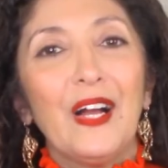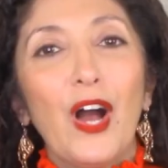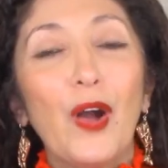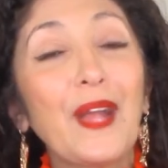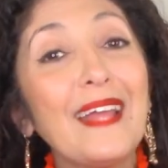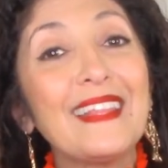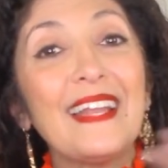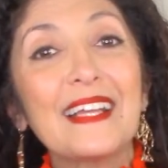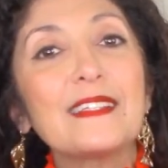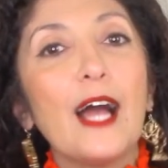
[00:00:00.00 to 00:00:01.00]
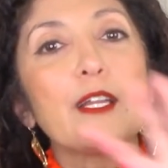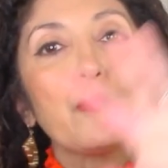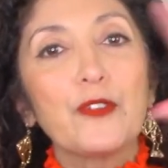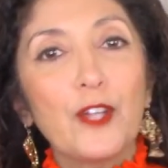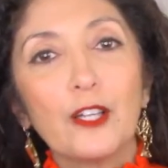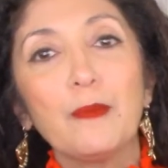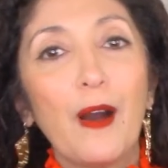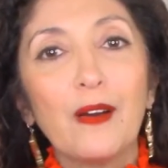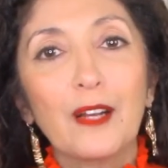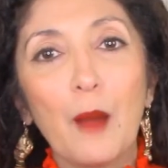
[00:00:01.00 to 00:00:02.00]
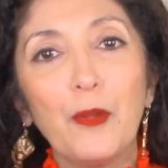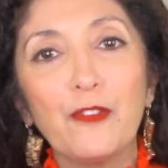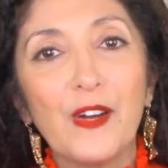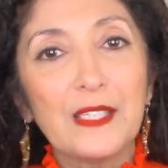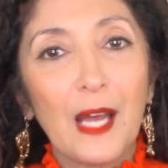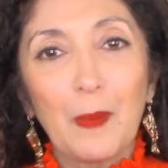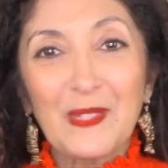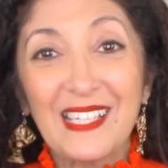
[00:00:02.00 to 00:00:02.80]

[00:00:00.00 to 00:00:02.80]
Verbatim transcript: Okay, the next item, we talked about a couple of fun tops,